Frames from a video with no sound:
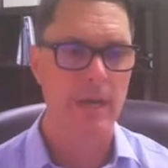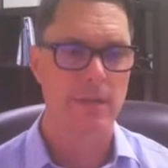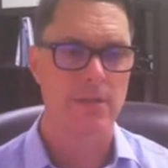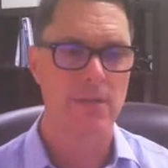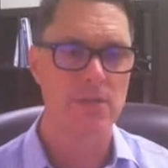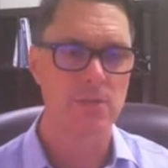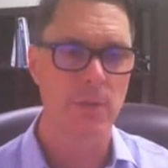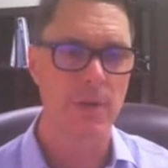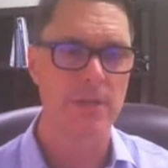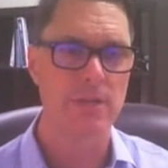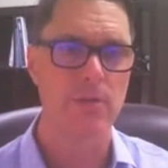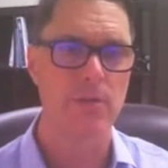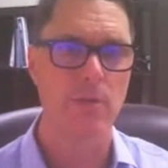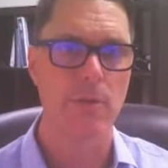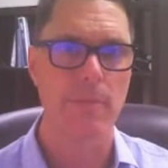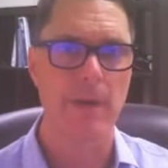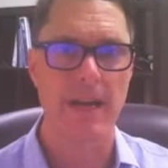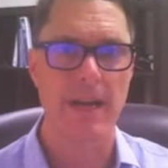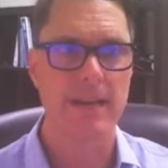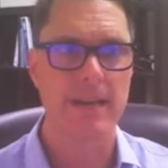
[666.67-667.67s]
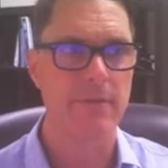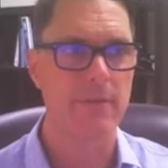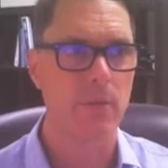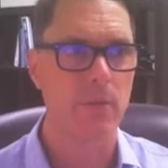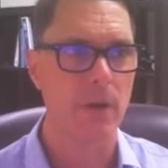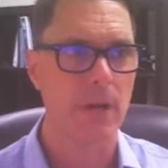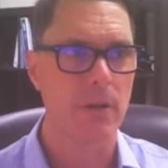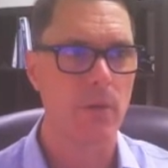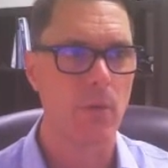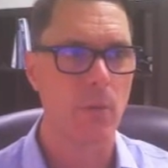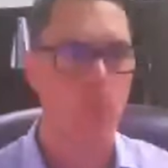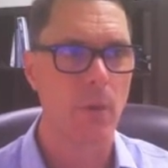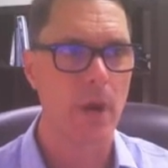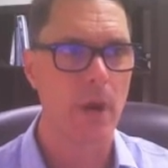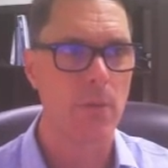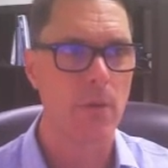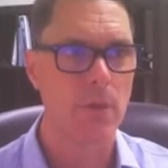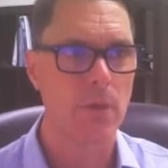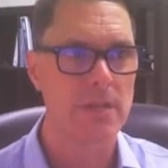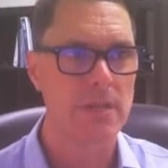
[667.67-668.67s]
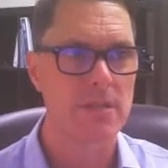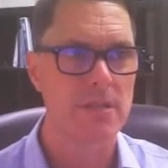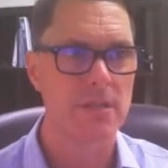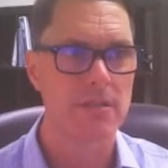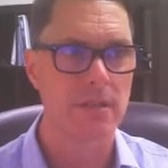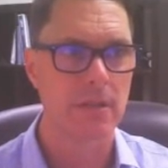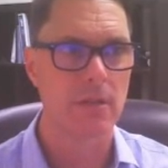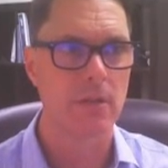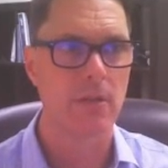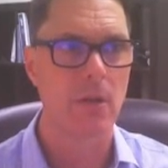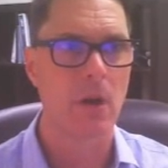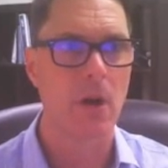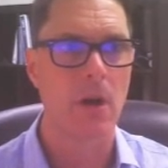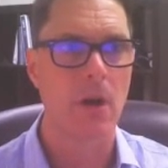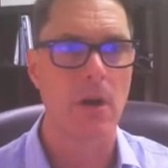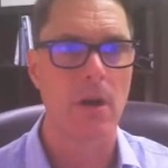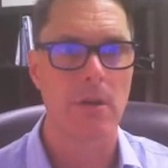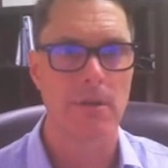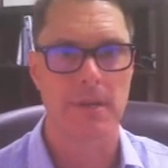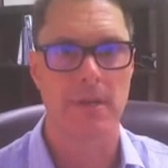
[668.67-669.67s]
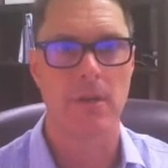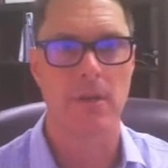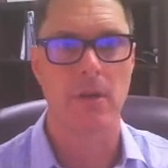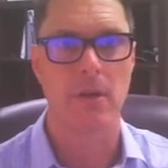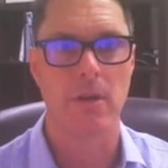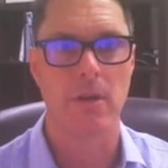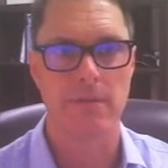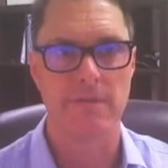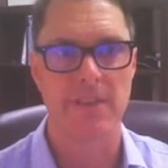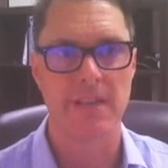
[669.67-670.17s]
Just wanted to remind everyone where we still are in all